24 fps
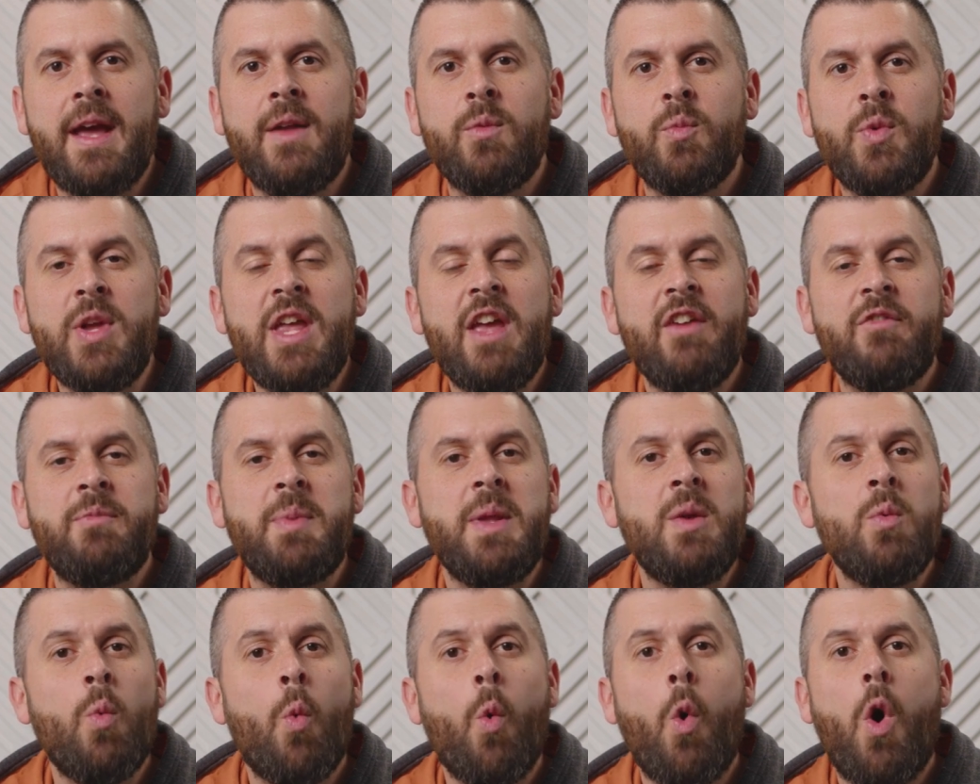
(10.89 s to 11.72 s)
and we have
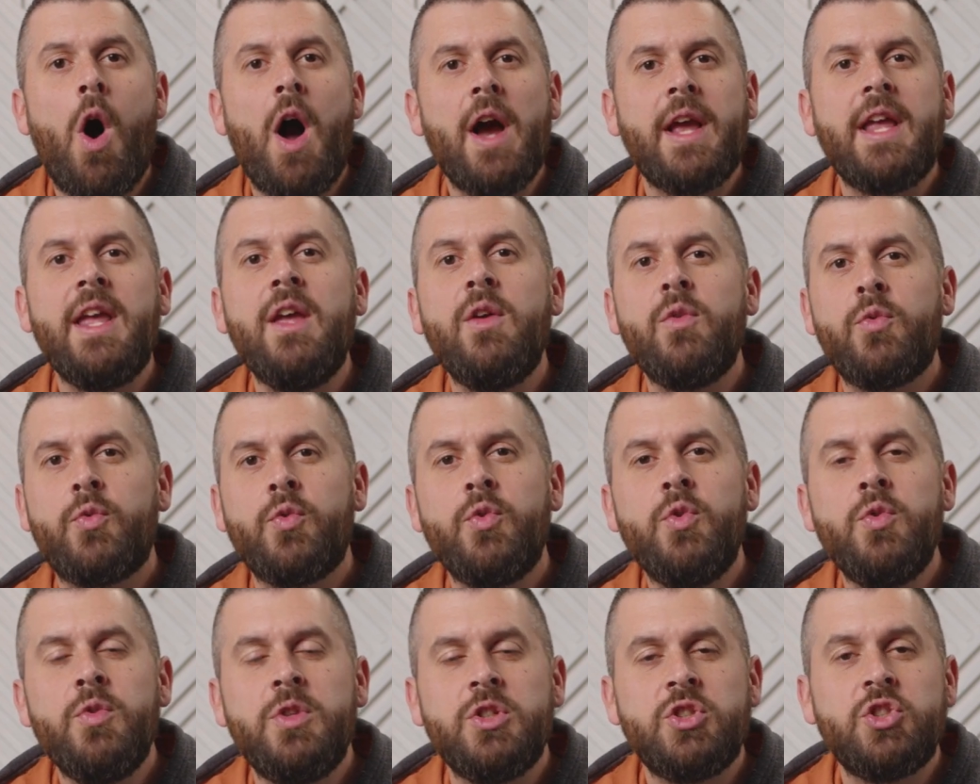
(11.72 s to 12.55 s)
been walking
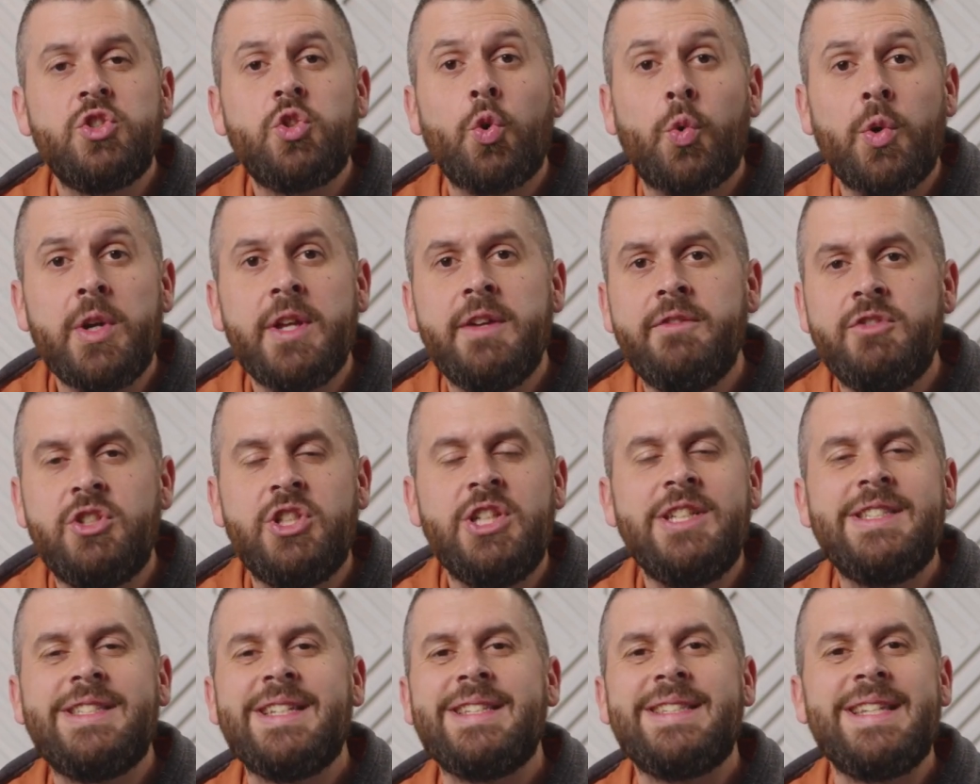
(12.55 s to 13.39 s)
through the story of
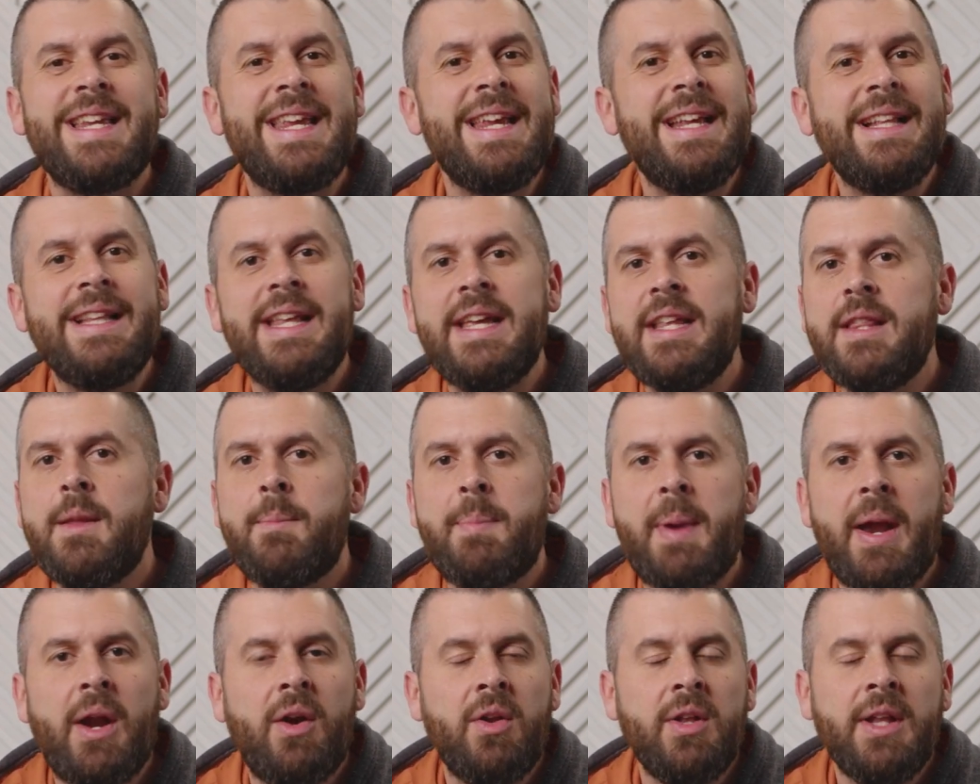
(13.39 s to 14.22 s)
Jesus healing the
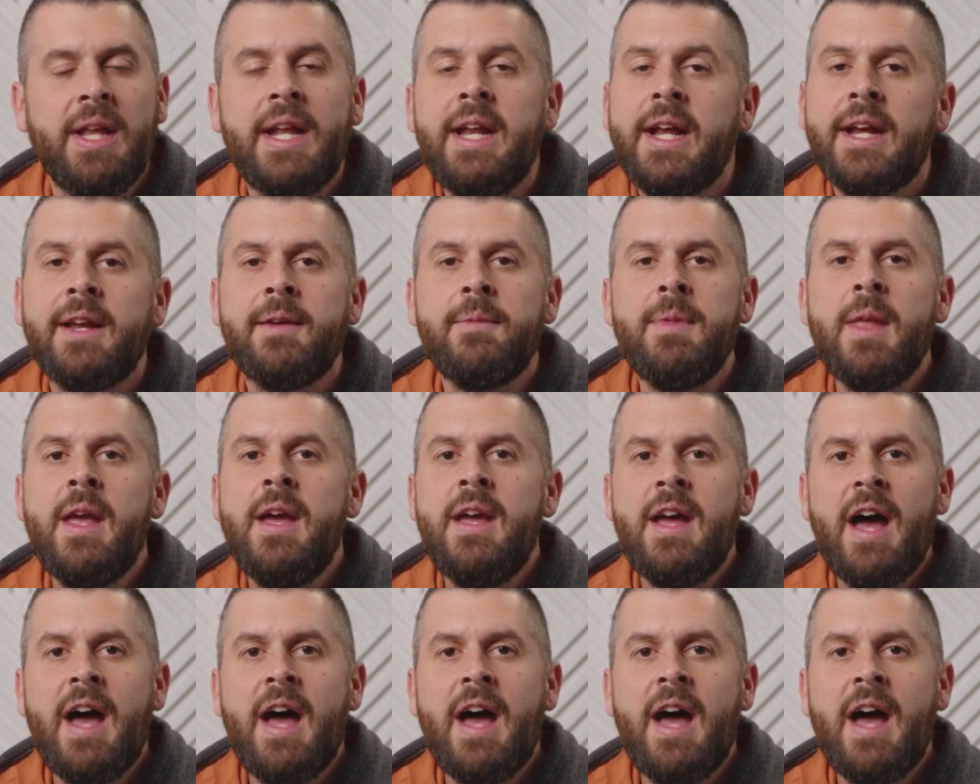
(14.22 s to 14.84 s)
paralytic.